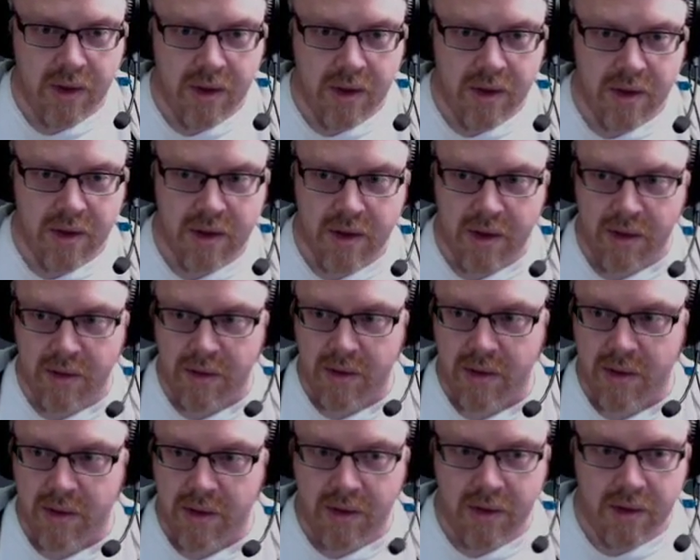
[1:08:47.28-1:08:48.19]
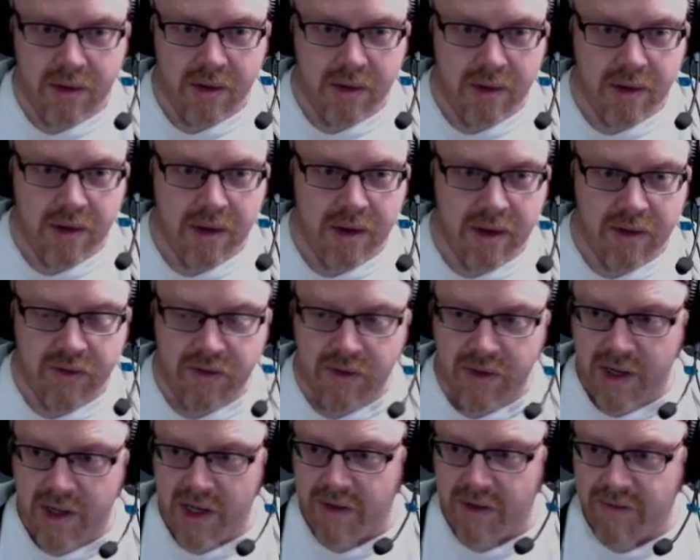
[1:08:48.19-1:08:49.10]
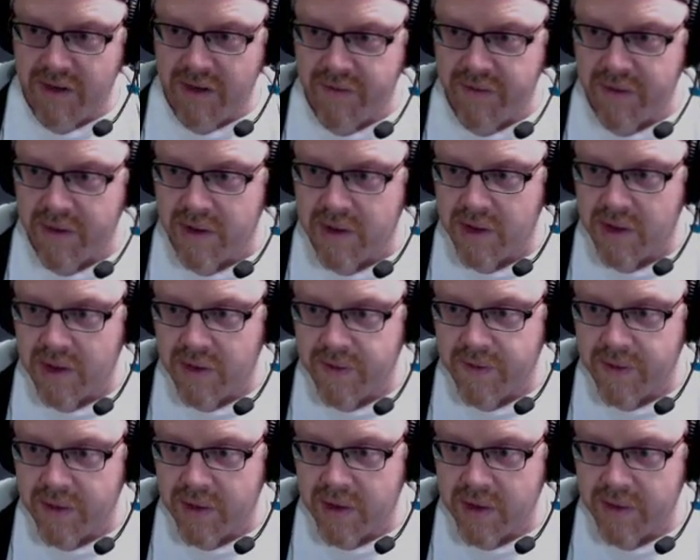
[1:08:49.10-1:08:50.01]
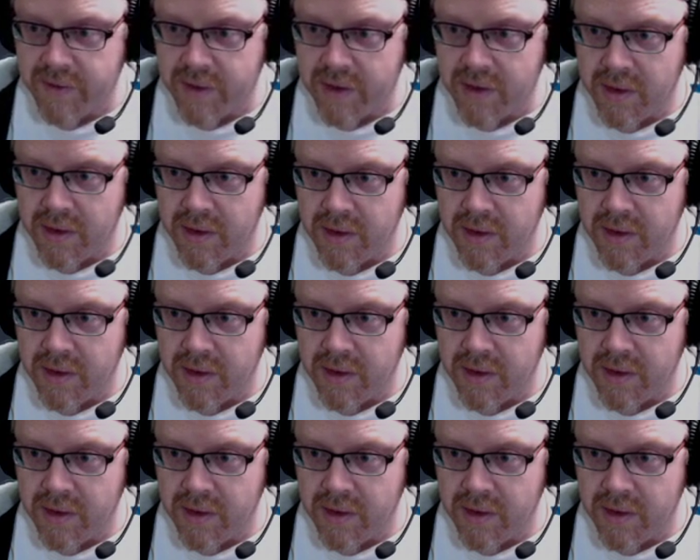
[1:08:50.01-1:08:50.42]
so let's just get a reference to this first of all.